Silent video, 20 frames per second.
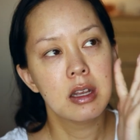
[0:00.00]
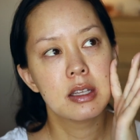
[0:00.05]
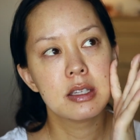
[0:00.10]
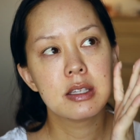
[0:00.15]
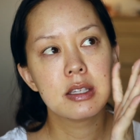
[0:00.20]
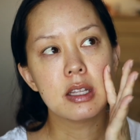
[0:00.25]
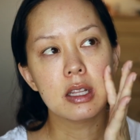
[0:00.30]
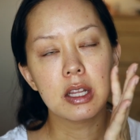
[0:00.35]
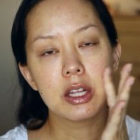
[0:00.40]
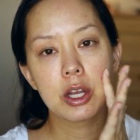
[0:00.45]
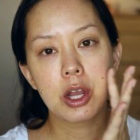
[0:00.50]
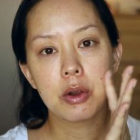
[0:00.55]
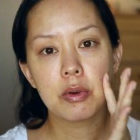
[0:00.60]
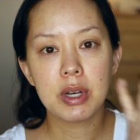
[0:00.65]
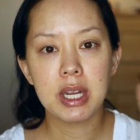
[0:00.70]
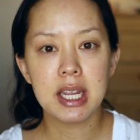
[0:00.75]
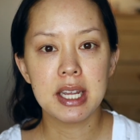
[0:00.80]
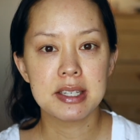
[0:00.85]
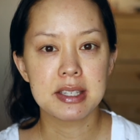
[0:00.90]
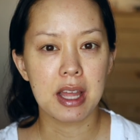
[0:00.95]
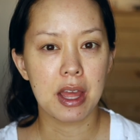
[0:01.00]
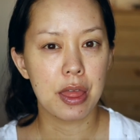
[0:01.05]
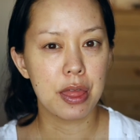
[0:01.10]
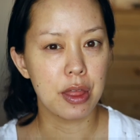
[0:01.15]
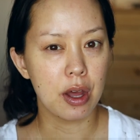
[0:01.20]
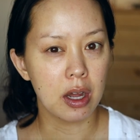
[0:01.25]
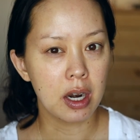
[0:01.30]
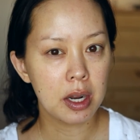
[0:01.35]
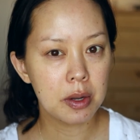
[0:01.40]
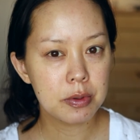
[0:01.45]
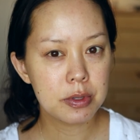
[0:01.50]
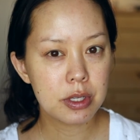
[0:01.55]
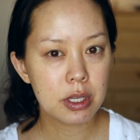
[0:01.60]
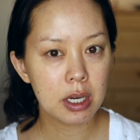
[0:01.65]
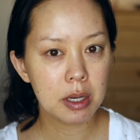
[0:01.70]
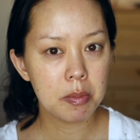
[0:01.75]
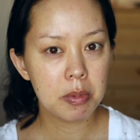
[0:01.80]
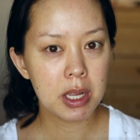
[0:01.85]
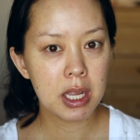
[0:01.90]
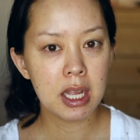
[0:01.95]
silicone-y as I thought it was going
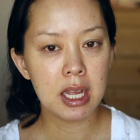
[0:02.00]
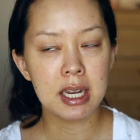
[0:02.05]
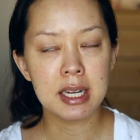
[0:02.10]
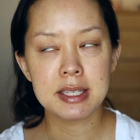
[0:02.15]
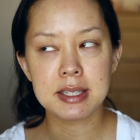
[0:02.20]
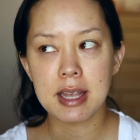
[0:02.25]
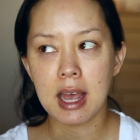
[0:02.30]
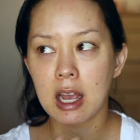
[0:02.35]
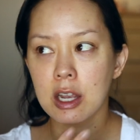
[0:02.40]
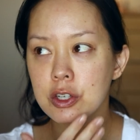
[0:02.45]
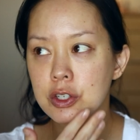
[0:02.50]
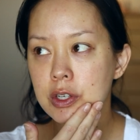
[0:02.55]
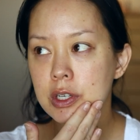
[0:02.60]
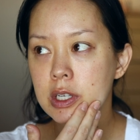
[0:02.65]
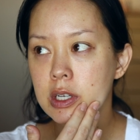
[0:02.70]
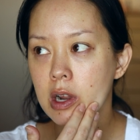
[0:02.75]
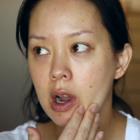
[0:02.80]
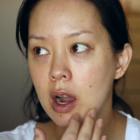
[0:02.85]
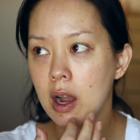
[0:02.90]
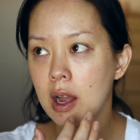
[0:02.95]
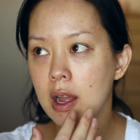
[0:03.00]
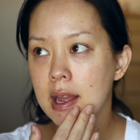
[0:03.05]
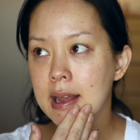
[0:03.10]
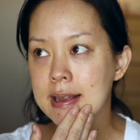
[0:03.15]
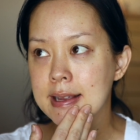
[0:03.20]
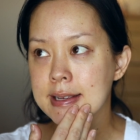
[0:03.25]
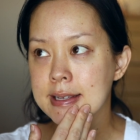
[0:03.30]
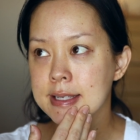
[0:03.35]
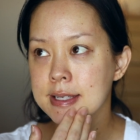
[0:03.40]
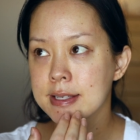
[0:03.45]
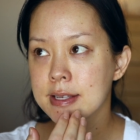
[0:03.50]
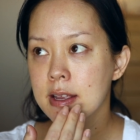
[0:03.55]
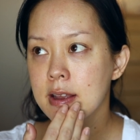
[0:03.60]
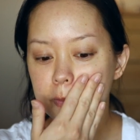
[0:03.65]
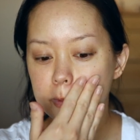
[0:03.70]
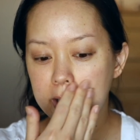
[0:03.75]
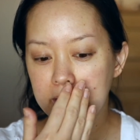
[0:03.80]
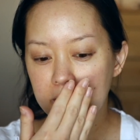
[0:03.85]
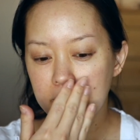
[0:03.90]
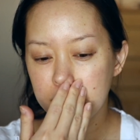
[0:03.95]
to be, and it's actually not as
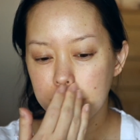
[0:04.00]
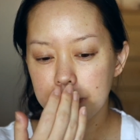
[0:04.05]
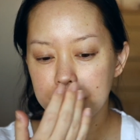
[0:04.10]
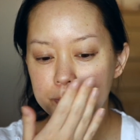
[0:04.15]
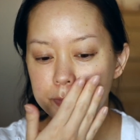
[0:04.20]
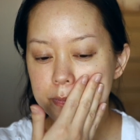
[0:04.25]
like